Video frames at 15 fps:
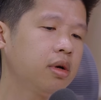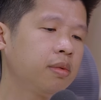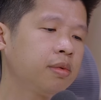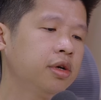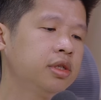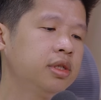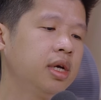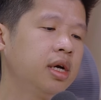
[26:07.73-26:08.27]
Of
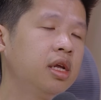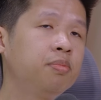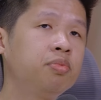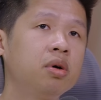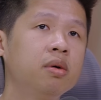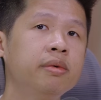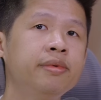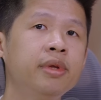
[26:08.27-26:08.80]
course, the other
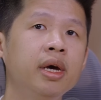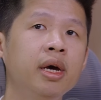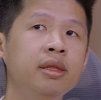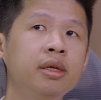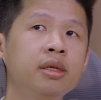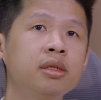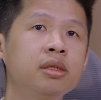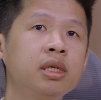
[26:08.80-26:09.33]
problem that I
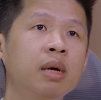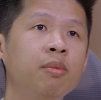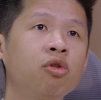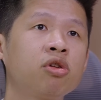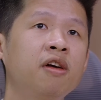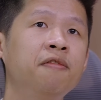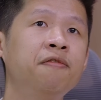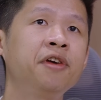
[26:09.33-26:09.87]
think
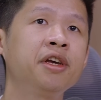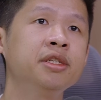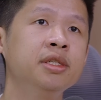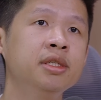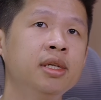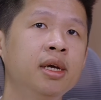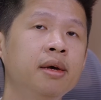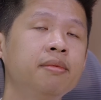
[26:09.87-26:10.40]
Singapore can't fix
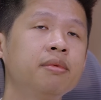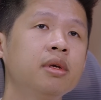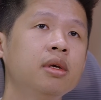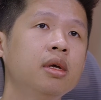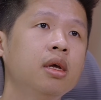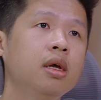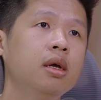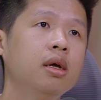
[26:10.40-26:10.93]
is that
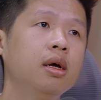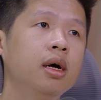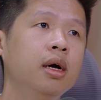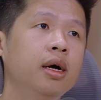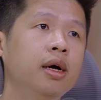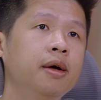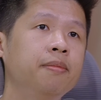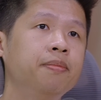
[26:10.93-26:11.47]

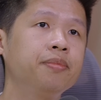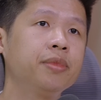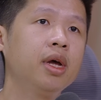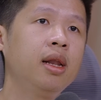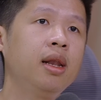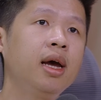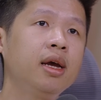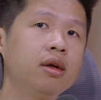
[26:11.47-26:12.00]

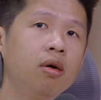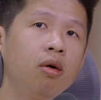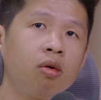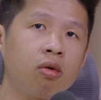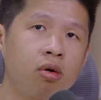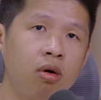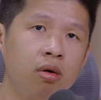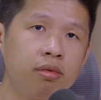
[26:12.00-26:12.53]
unlike
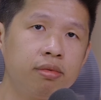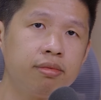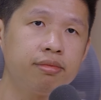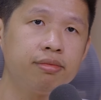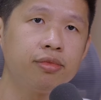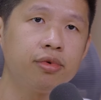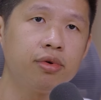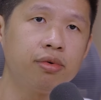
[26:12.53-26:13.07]
Hong Kong,
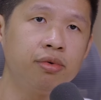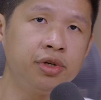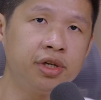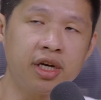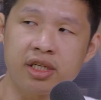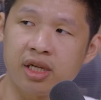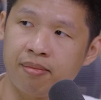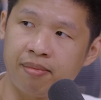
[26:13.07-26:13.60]
which
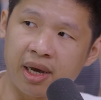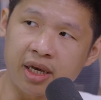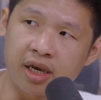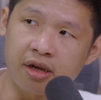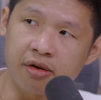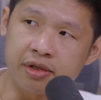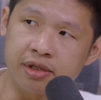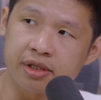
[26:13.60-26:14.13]
has a
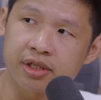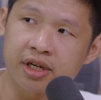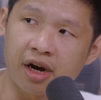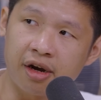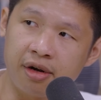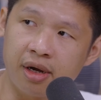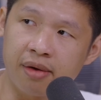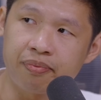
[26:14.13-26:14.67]
backing of
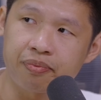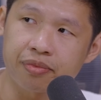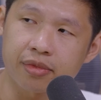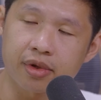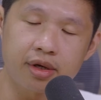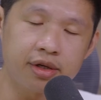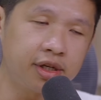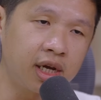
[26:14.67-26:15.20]
China,
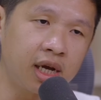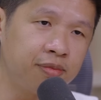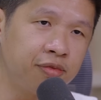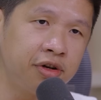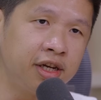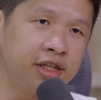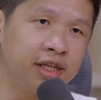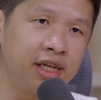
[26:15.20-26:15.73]

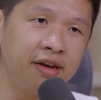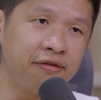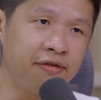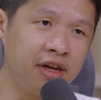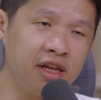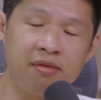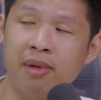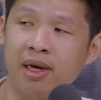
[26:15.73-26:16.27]
Singapore doesn't have
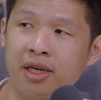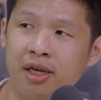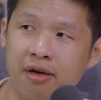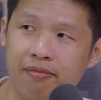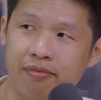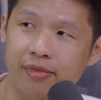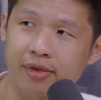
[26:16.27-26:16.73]
any backing.